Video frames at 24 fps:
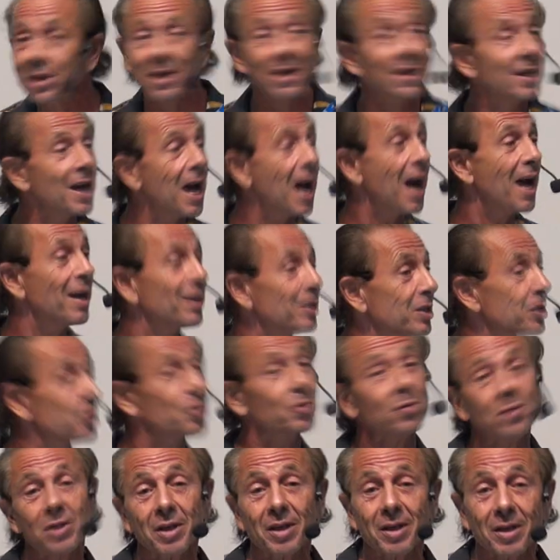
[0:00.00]
get high. Let's
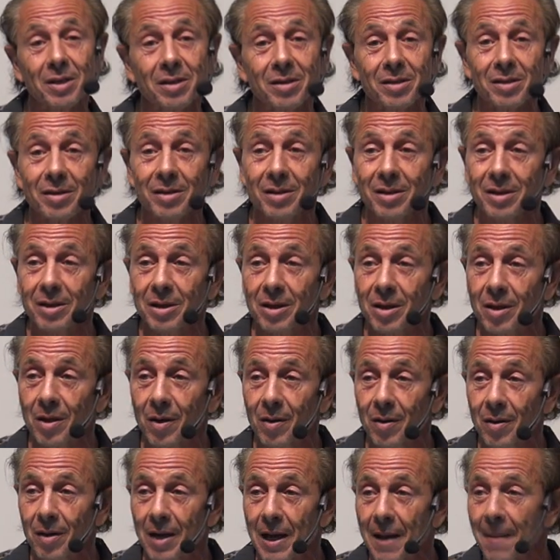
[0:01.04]
do this. You
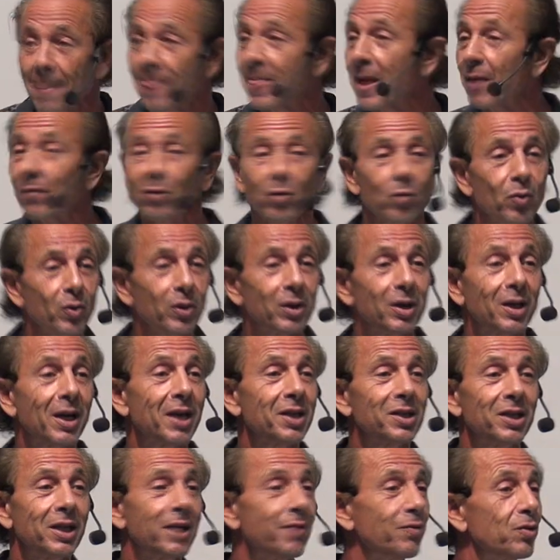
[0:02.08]
know, never
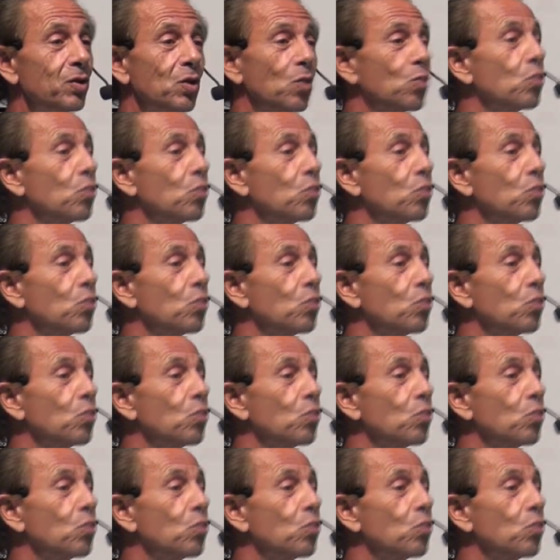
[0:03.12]
realizing even the